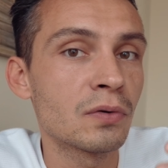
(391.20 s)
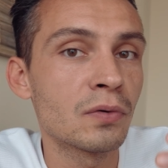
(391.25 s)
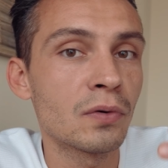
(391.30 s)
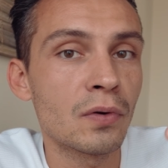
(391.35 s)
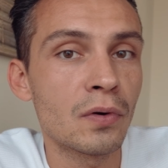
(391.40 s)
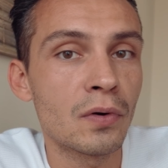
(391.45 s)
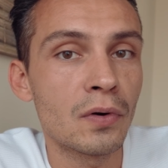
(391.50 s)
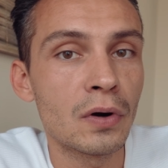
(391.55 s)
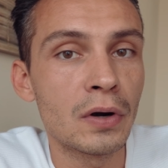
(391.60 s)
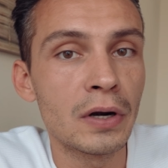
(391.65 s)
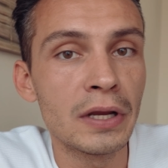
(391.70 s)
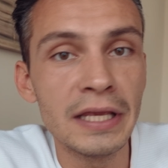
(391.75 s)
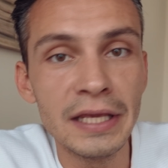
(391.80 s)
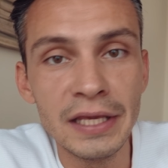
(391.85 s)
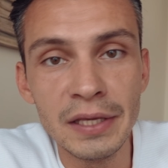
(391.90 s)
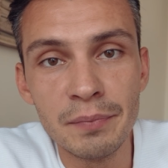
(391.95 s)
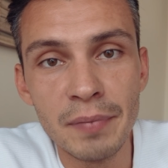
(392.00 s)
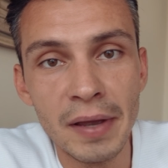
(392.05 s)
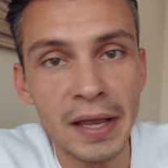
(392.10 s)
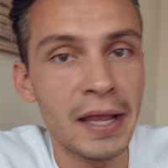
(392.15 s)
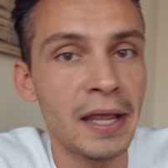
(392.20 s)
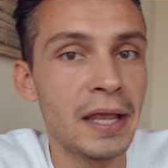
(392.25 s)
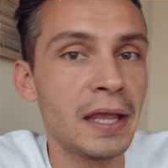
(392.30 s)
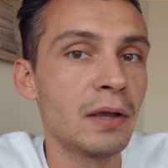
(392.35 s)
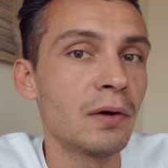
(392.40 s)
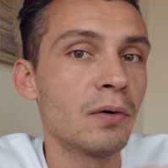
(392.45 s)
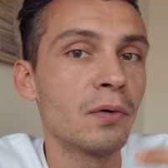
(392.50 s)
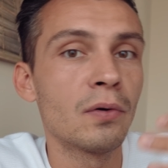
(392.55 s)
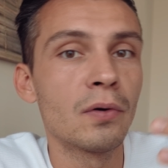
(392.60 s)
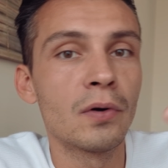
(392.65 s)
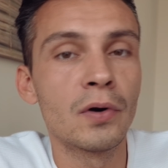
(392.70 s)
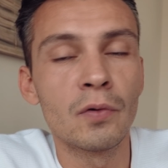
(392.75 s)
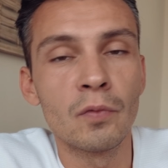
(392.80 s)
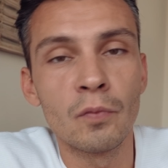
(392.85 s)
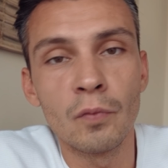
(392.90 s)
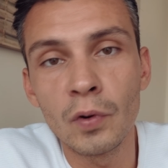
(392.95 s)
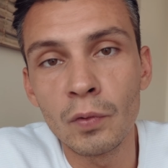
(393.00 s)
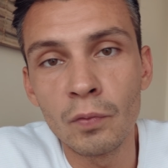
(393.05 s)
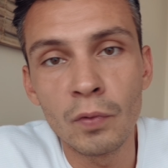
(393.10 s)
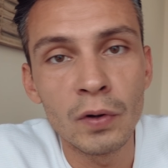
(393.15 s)
or eBay or
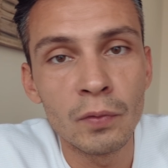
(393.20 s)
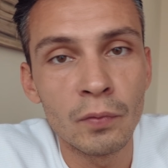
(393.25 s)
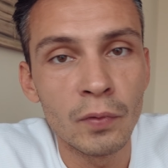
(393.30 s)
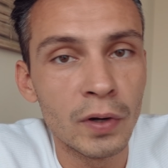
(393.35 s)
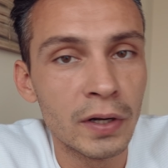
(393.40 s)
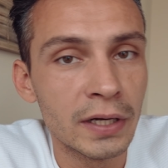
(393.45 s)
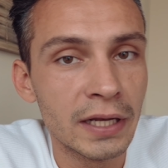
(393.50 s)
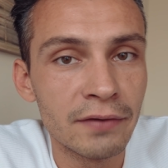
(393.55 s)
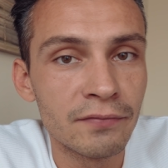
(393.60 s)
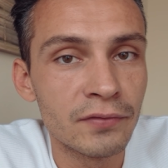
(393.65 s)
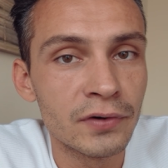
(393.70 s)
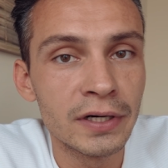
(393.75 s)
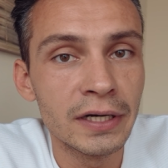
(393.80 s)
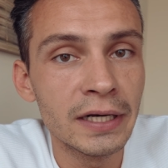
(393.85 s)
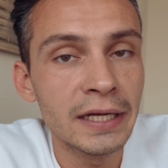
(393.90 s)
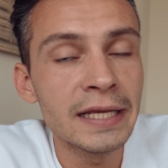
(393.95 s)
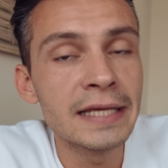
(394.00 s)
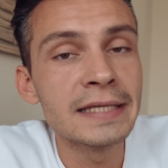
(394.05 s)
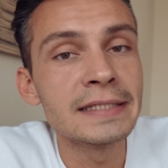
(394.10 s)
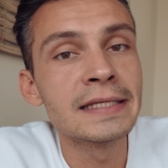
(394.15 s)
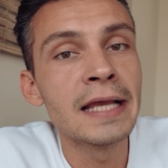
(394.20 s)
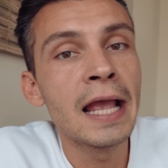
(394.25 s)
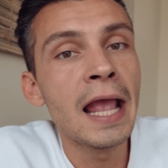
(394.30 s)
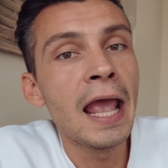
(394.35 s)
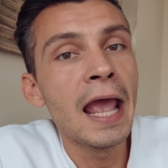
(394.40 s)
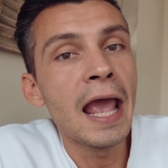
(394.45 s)
whatever it is.